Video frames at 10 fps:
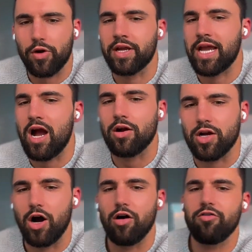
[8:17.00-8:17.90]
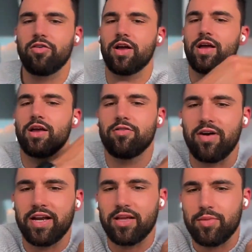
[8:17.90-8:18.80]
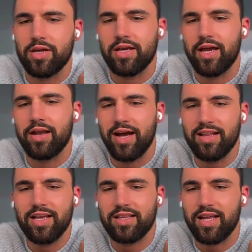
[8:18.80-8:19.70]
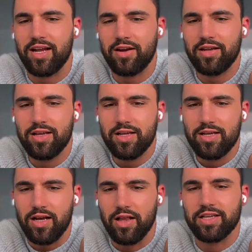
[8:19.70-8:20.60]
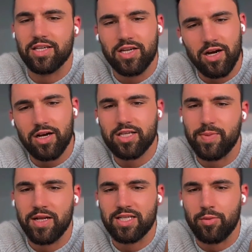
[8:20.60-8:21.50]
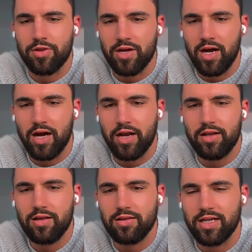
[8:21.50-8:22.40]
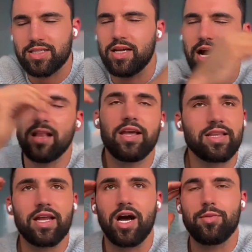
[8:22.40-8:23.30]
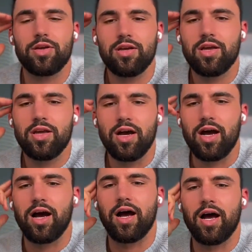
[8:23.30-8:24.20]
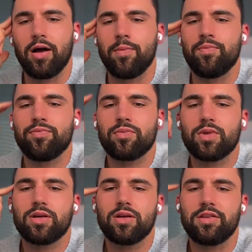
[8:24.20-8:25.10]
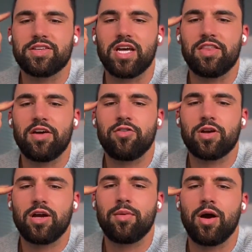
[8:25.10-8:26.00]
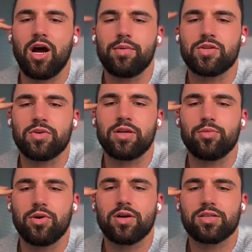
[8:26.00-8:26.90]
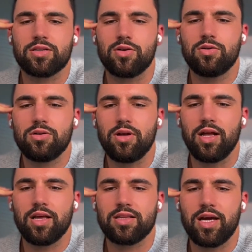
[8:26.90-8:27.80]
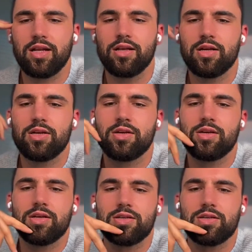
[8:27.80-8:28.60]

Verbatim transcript: yeah, working out, golf, finding me again. I like that, Harry. I like to cook, spending time with God. That's not, I like that hobby. Um, South Africa, my hobby is reading books. Cool, I like that.